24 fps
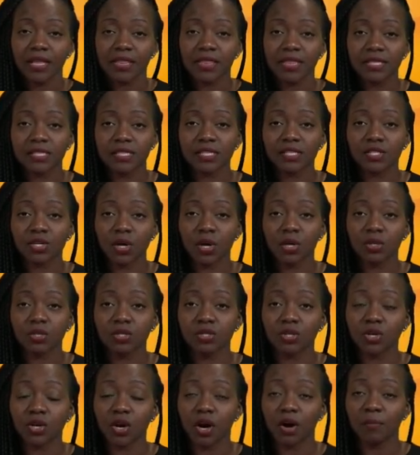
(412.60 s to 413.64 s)
This is
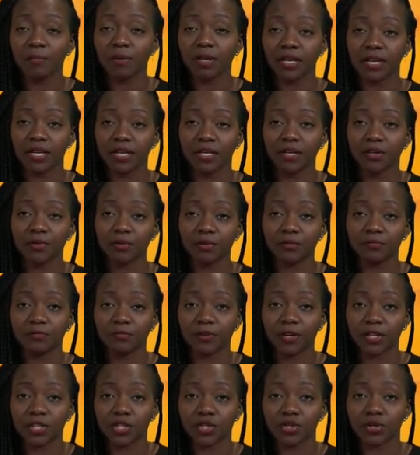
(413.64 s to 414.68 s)
also commonly
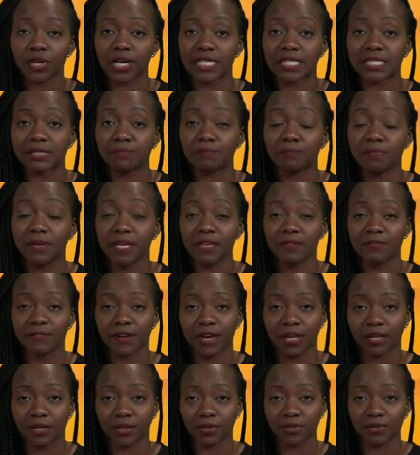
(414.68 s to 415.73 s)
referred to as
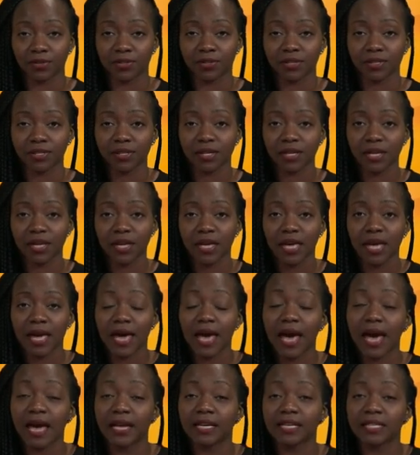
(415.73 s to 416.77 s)
p-values,
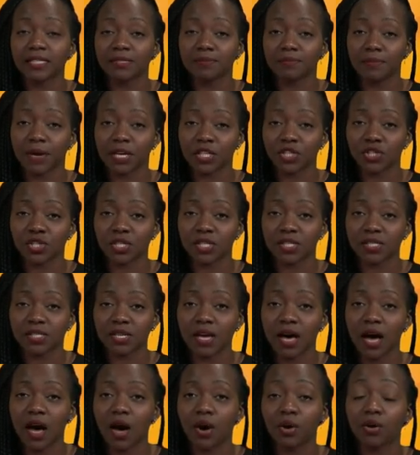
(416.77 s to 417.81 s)
and it measures
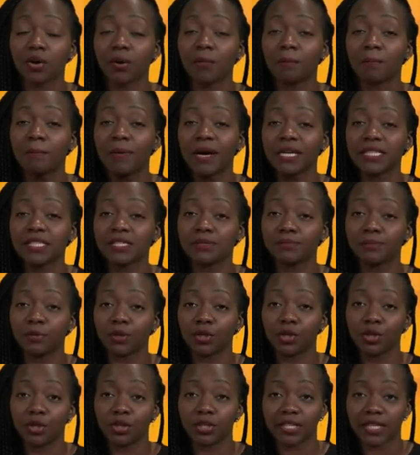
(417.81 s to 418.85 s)
how
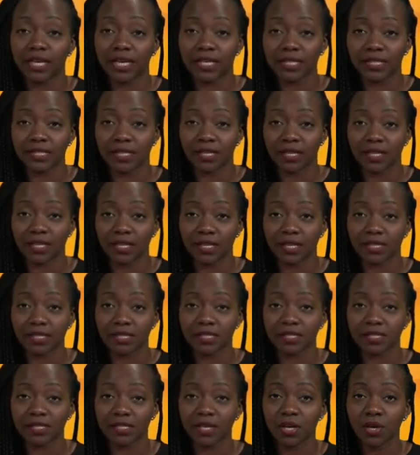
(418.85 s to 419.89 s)
compatible your data
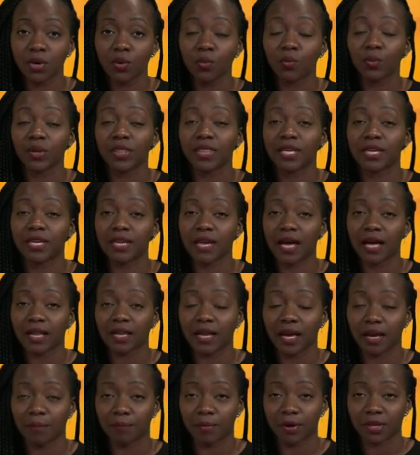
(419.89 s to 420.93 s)
is with the
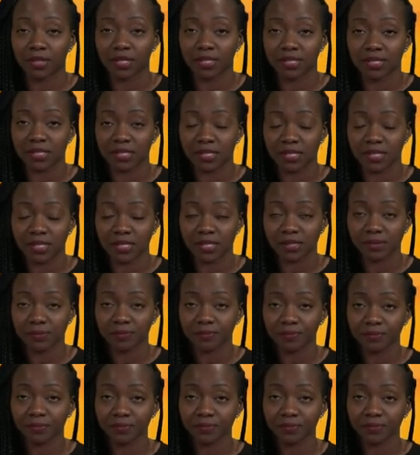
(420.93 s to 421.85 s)
null hypothesis.